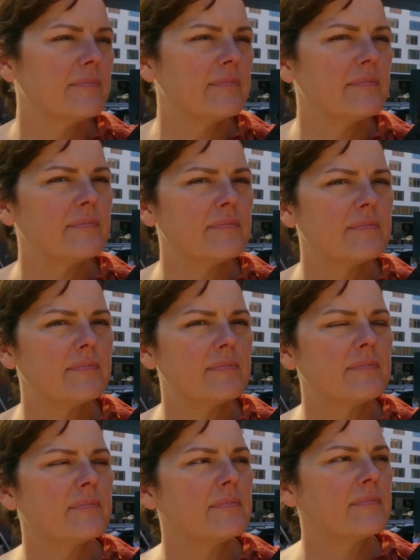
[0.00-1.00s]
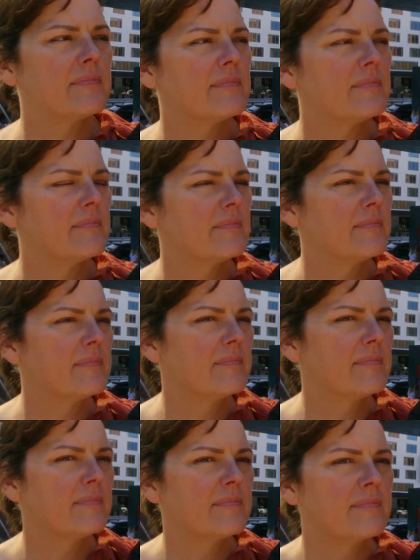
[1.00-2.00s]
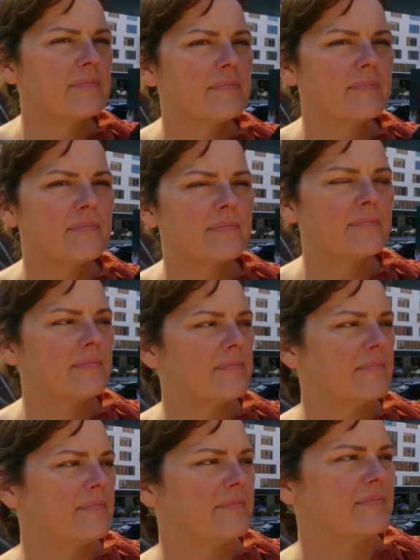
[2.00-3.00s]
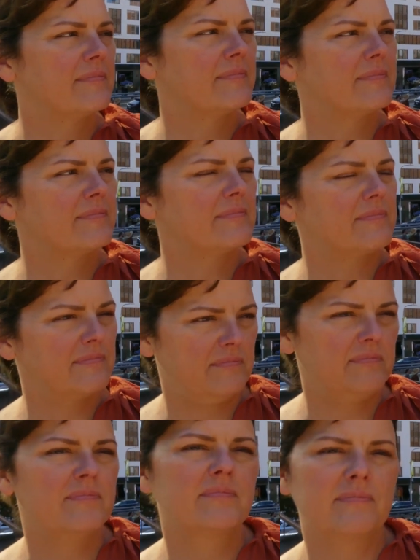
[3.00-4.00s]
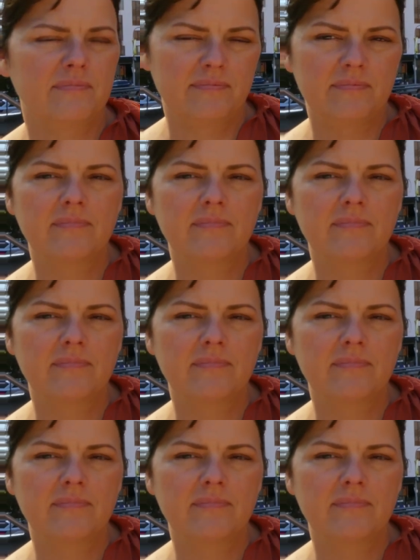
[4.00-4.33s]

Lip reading: (not speaking)